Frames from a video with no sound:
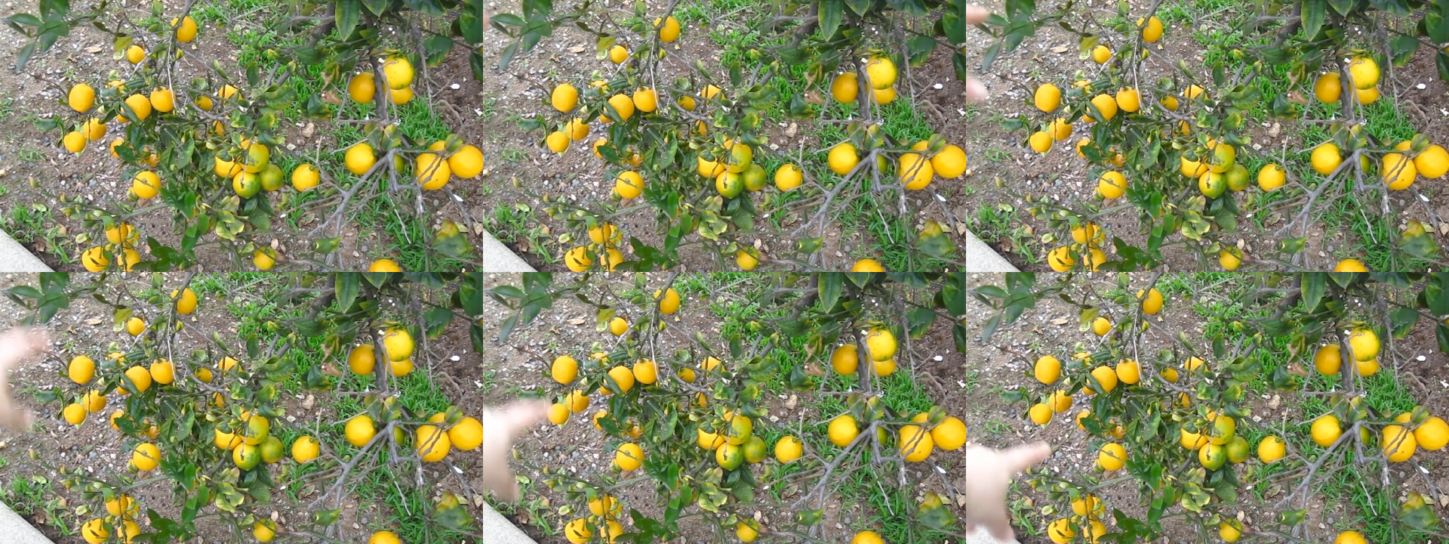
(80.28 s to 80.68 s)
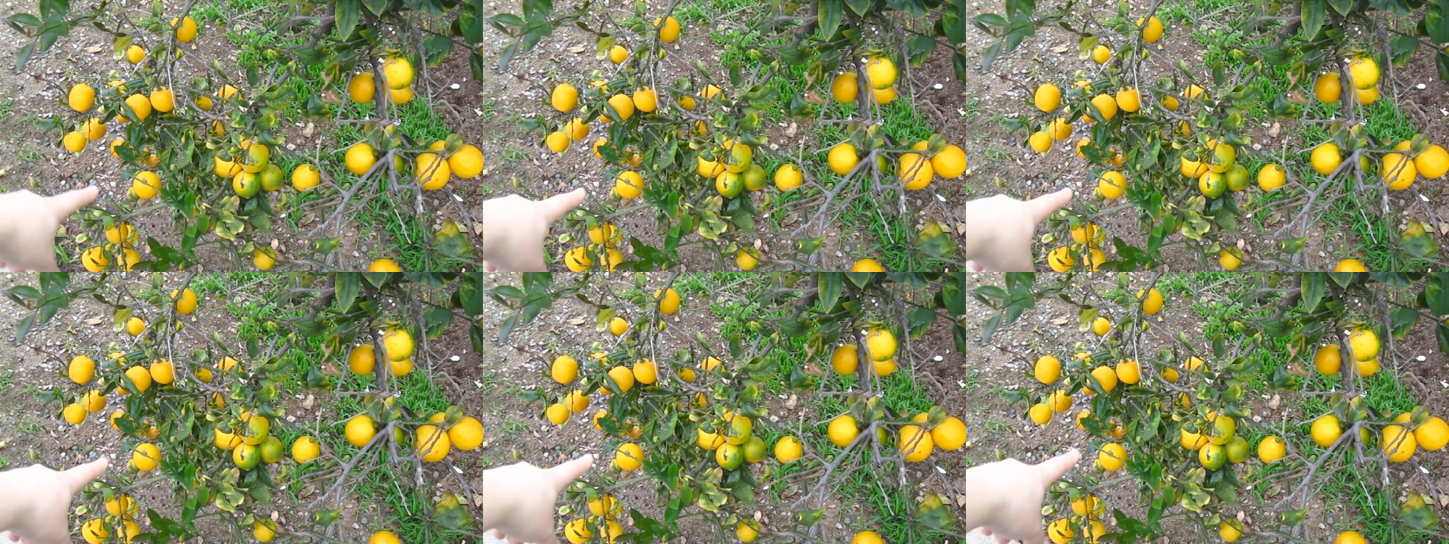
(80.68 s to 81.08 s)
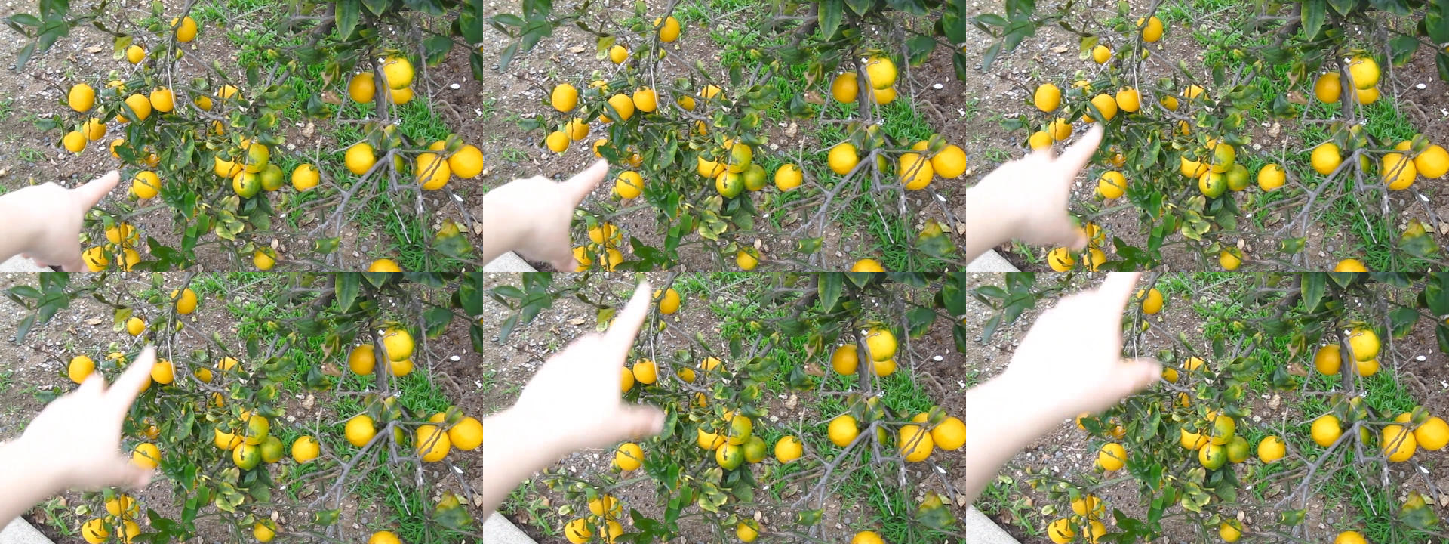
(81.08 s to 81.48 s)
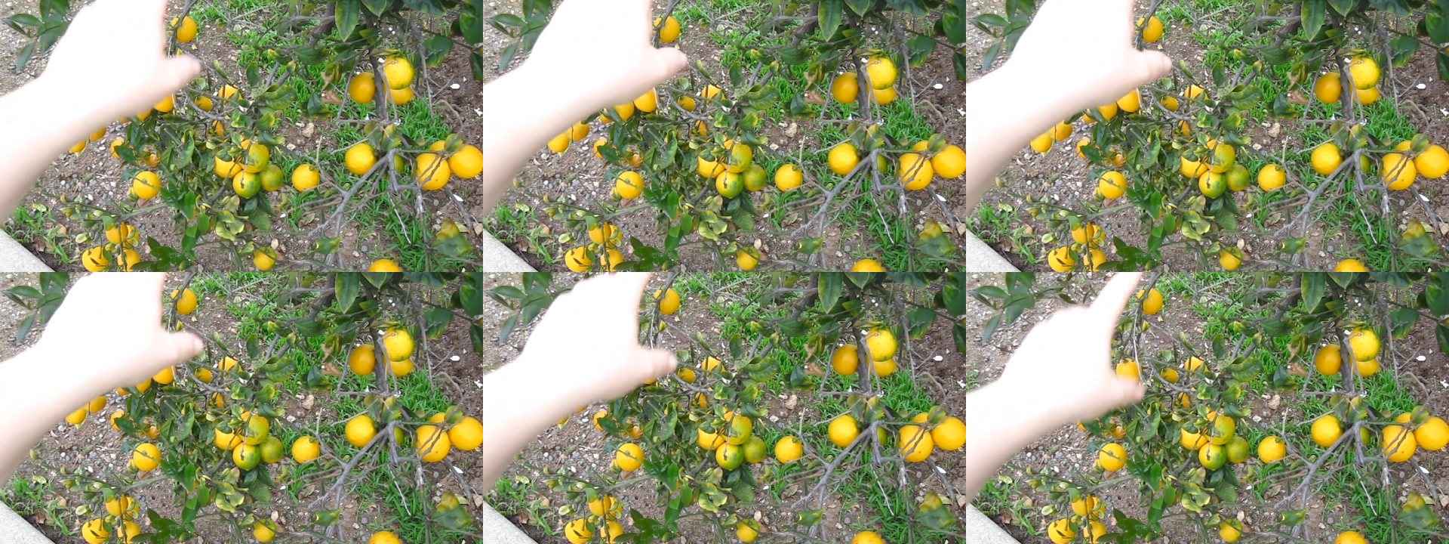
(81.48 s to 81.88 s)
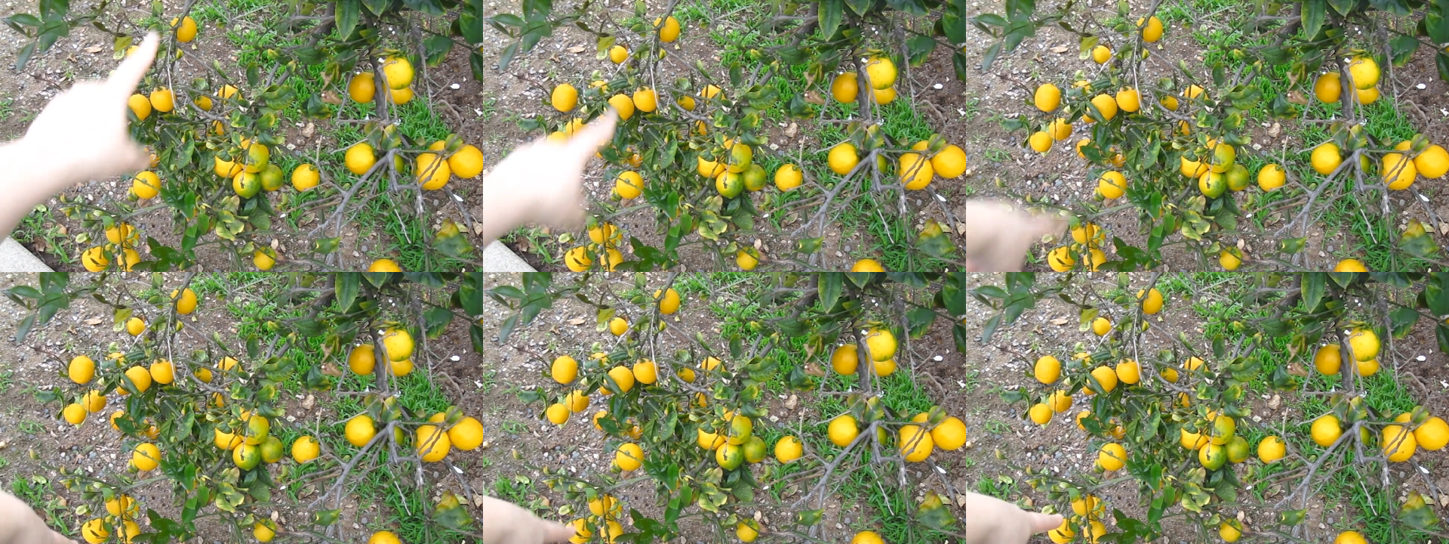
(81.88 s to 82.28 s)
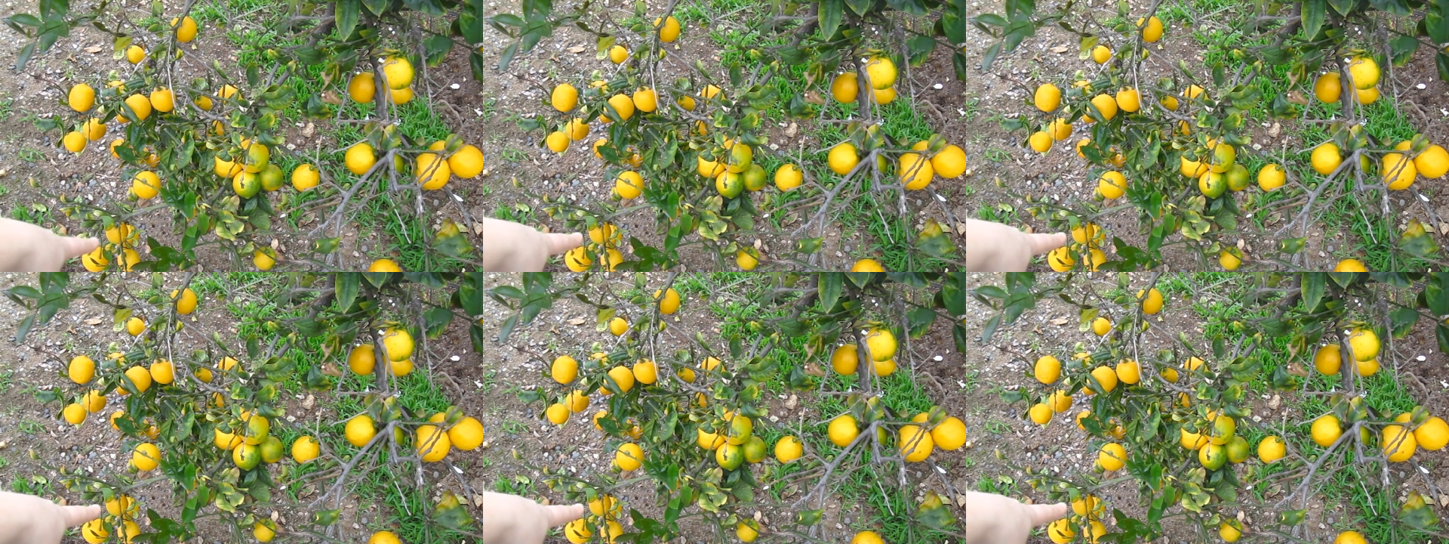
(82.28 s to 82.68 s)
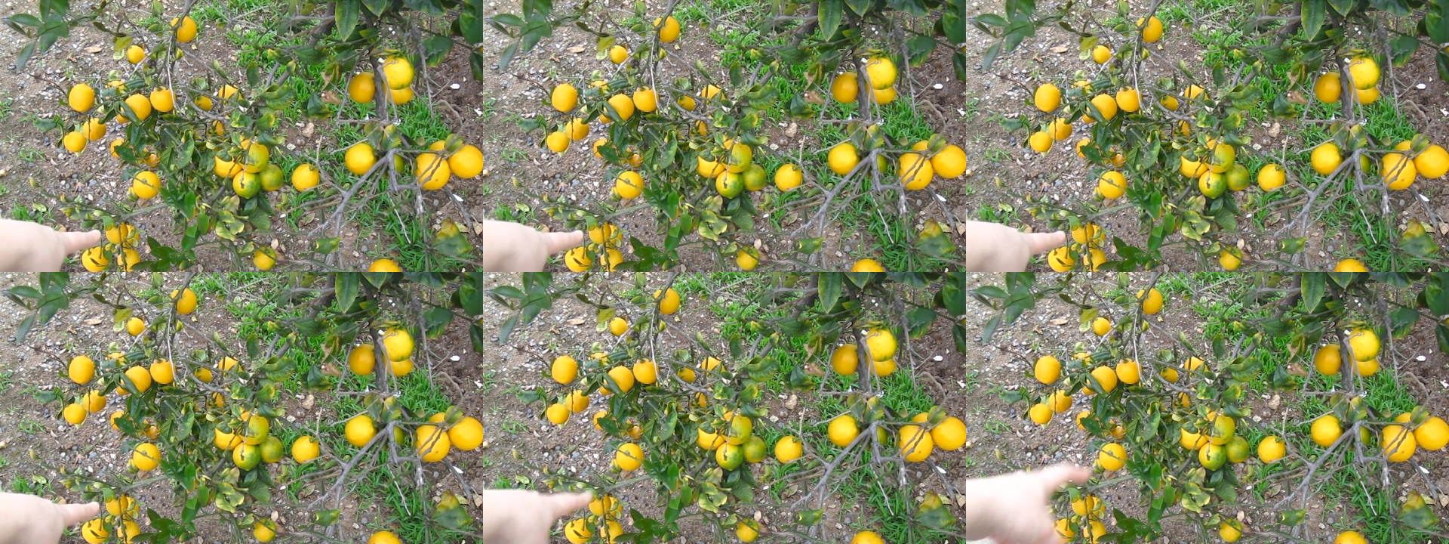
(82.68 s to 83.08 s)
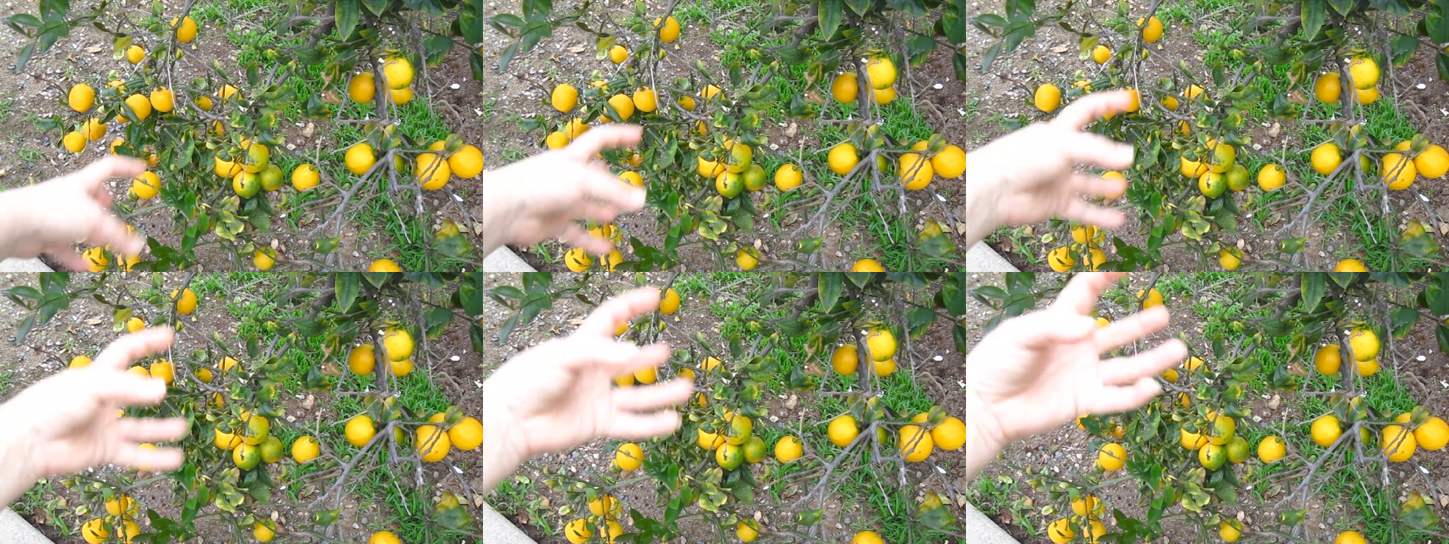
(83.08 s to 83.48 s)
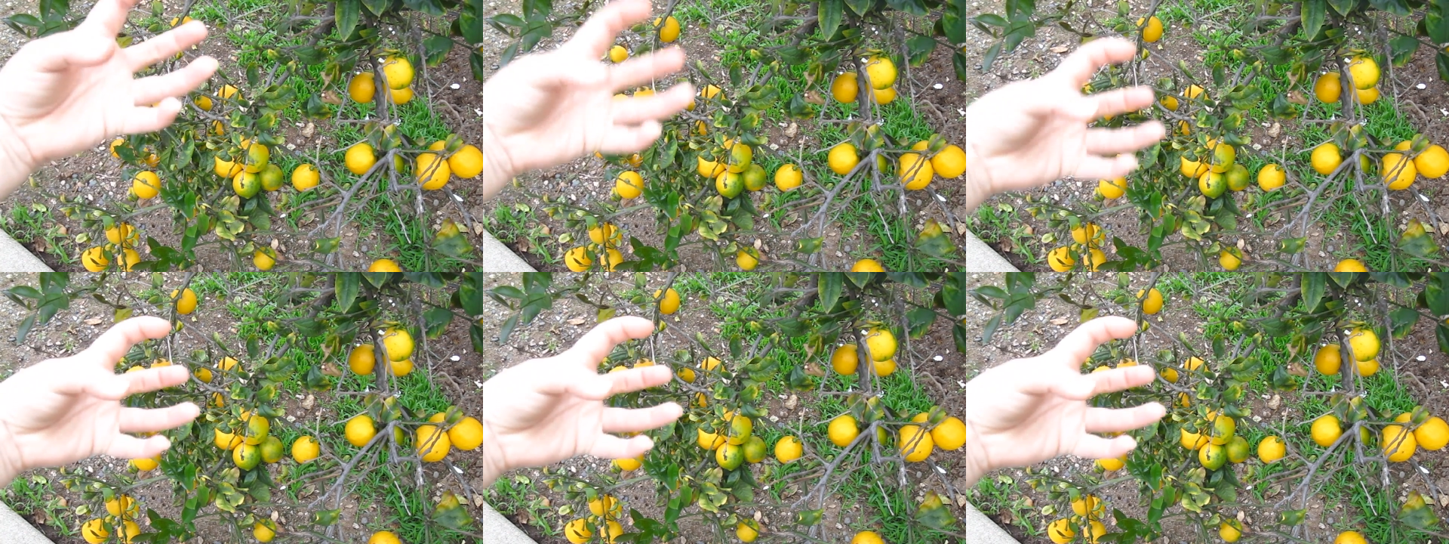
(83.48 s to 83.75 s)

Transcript: Nobody's mouth can be seen.